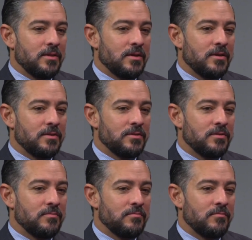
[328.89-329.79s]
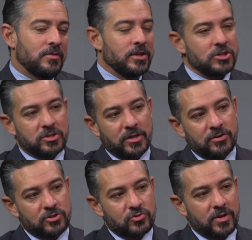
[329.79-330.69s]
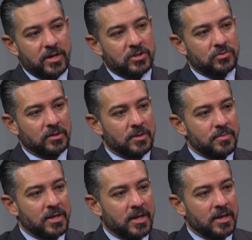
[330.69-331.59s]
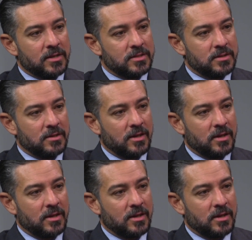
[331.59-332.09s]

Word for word: uh, legislators tried to eliminate